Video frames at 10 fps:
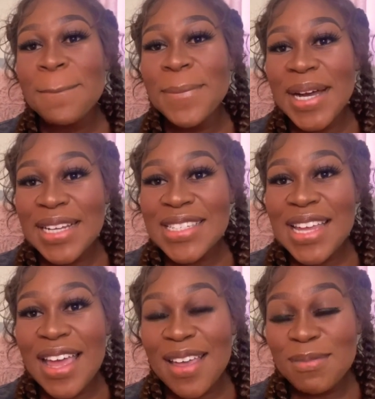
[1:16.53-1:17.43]
but
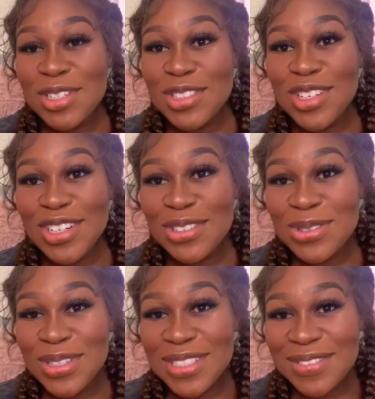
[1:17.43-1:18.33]
I'm just gonna do
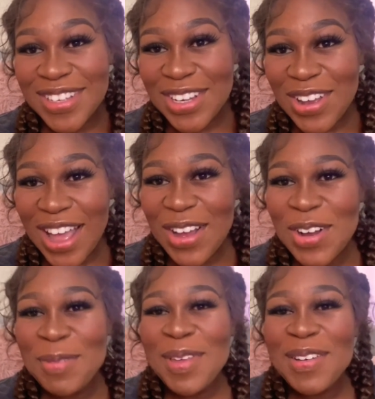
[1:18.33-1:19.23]
this video. I
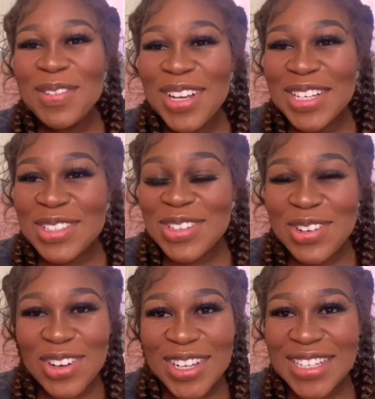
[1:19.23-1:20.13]
hope everyone is
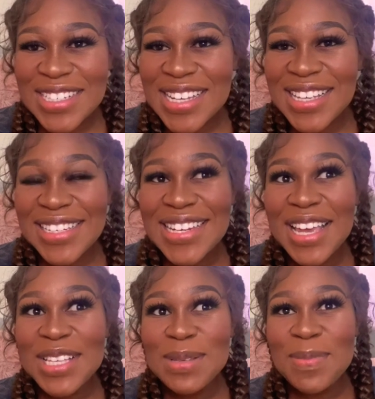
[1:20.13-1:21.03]
good. It
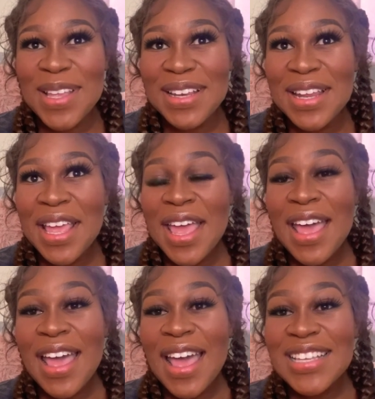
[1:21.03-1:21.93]
has been
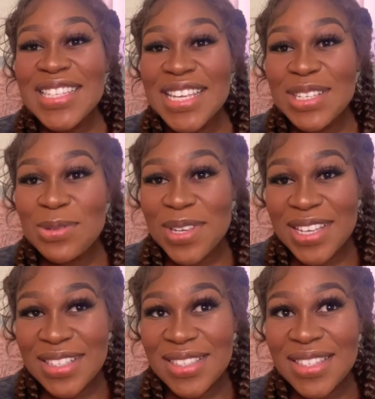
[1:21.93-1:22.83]
6
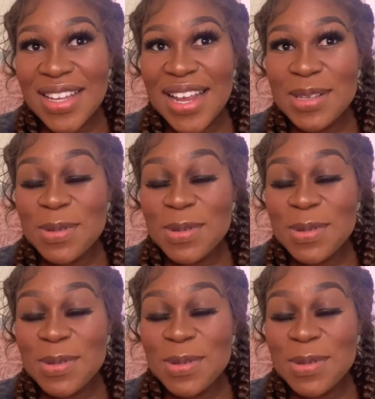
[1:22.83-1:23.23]
weeks. My